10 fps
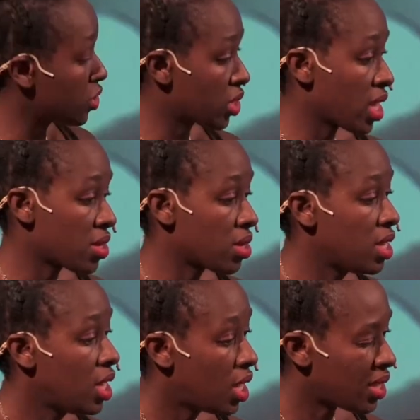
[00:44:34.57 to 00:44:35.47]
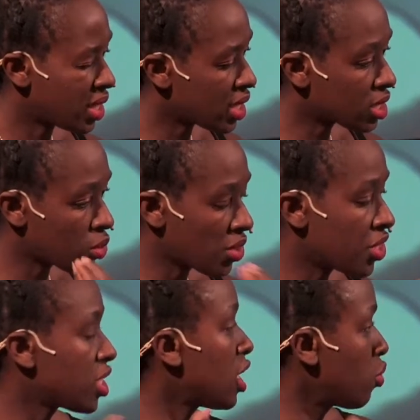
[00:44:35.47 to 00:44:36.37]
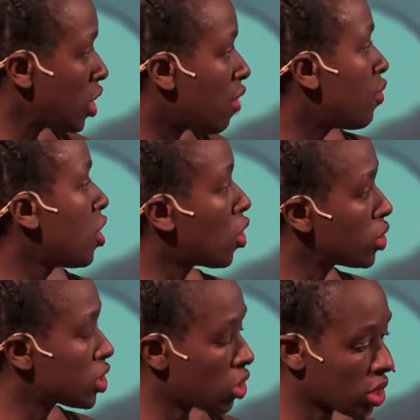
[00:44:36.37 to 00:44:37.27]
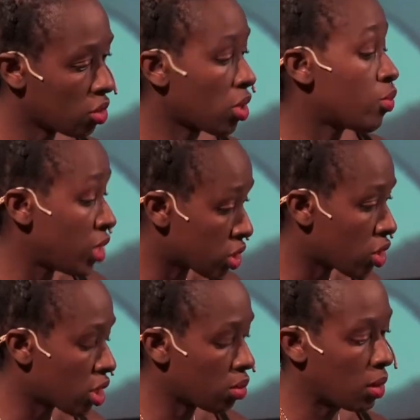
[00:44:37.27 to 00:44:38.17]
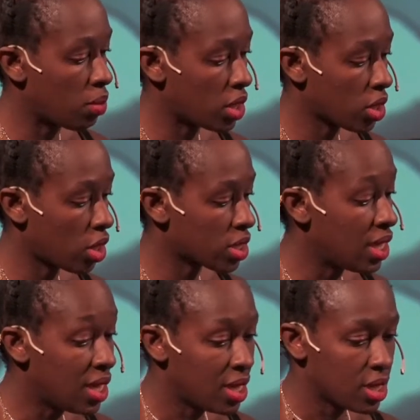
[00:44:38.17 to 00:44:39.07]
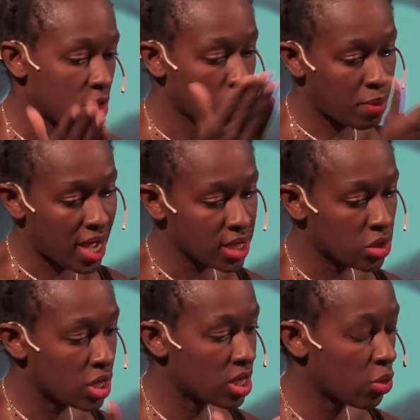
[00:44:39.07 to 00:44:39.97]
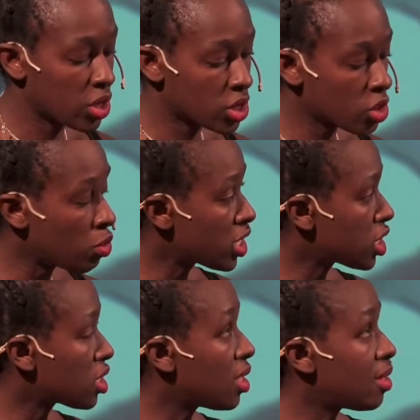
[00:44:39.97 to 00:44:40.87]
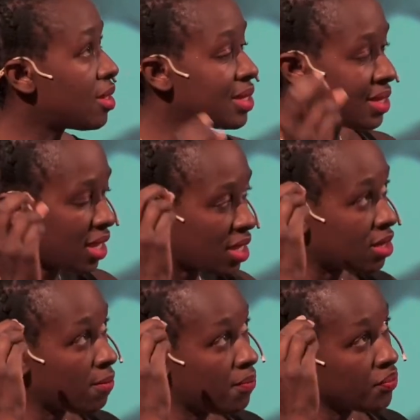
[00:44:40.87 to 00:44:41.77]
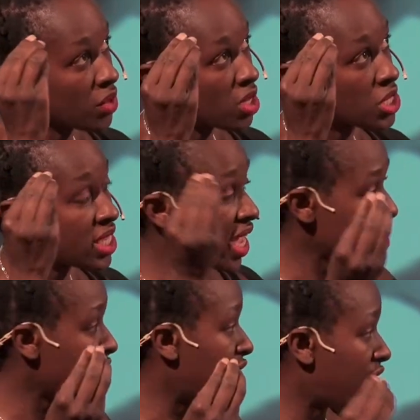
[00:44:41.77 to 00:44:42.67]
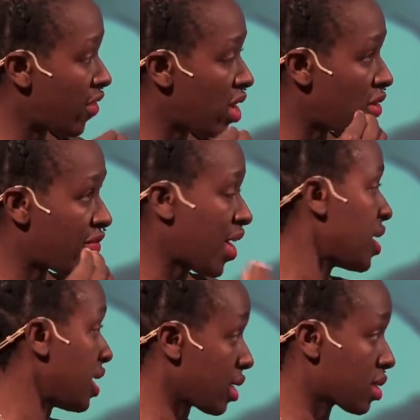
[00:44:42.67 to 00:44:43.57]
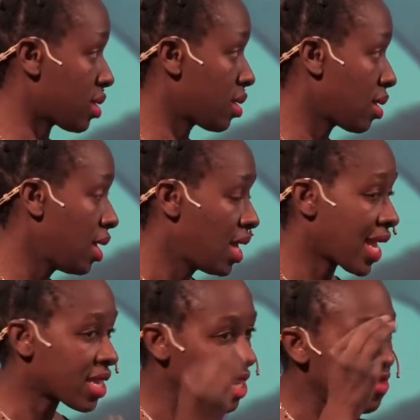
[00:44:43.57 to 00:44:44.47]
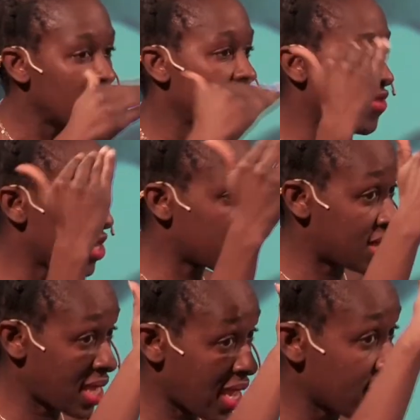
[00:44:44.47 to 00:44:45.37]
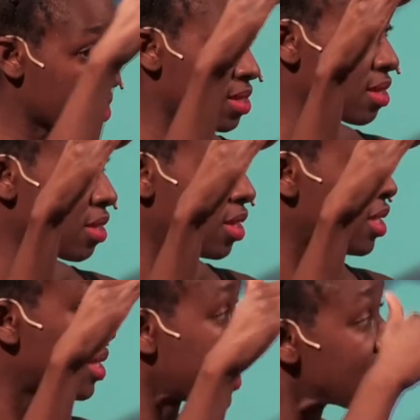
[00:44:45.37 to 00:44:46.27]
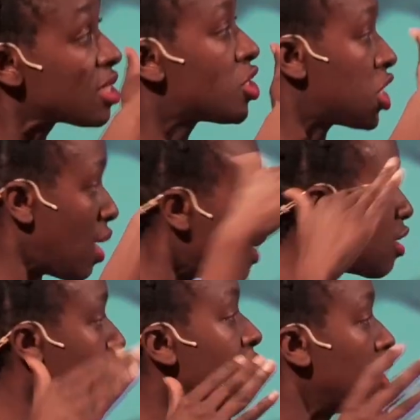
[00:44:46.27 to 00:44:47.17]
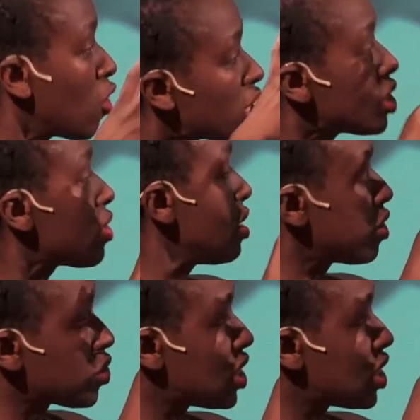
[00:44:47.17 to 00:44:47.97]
together. And there's one thing that we have been always talking, or we are talking about a lot, you know, the past 2 years there were so much state fundings. Like, even if the state doesn't, I mean, look into